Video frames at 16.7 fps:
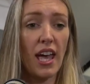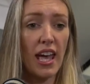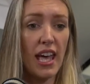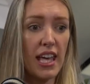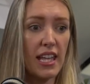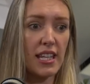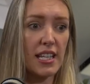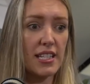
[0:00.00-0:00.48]

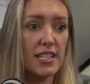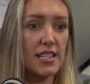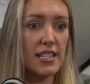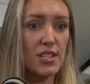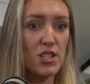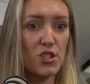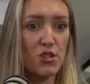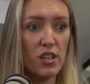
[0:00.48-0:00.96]
in this
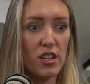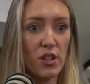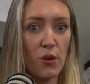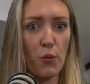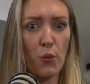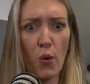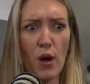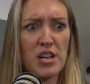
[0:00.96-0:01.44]
industry
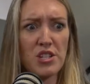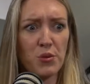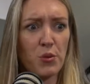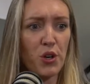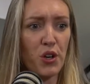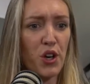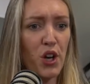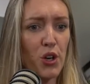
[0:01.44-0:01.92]
and where do you
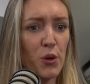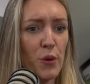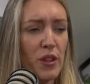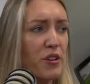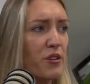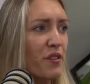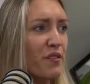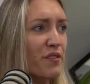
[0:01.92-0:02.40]
want to go,
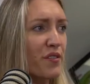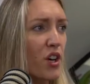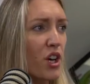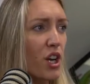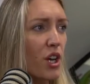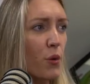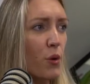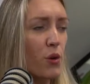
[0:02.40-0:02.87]
whether you're on
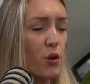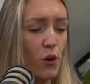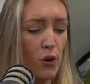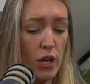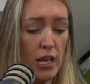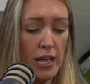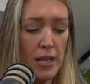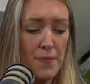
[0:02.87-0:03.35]
furlough mm. or
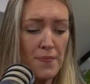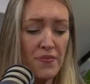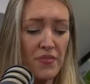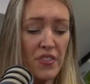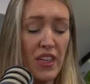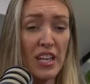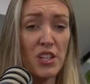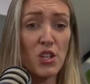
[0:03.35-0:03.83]
not. Mm-hmm.
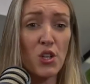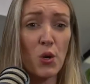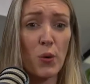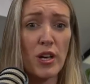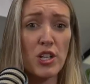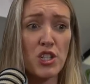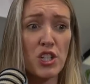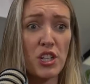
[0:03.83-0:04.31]
Then you're
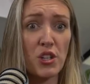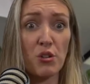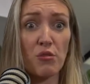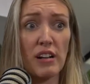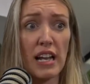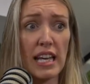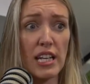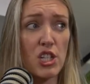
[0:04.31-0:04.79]
questioning your
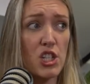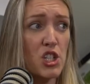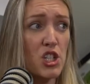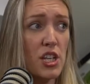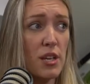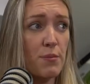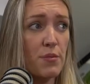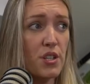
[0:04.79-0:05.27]

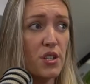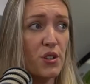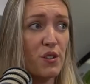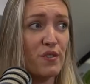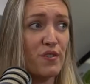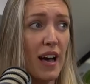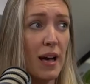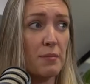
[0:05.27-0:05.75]
relationships and
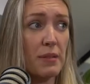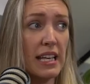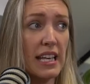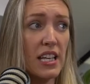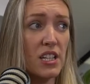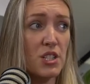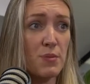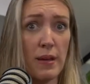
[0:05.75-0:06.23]
your
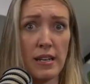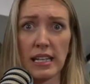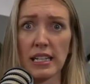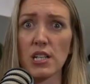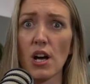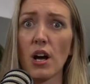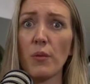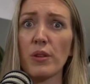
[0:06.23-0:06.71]
family and spending
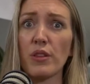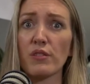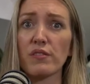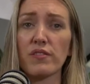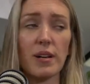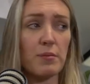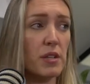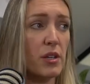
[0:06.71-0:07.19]
time with your
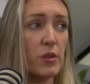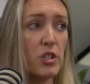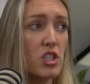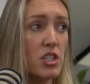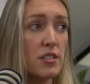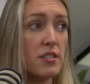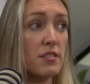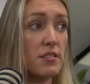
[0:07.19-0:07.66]
family, which
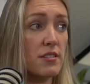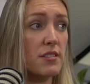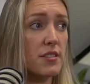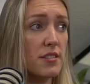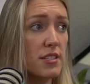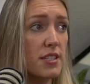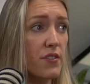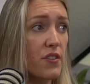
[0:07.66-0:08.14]

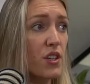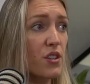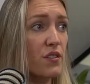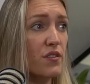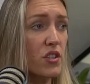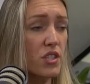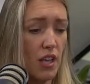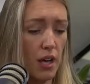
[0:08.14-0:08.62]
is
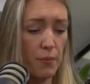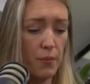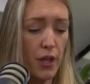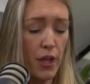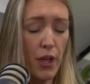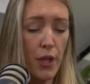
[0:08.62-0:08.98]
difficult for some.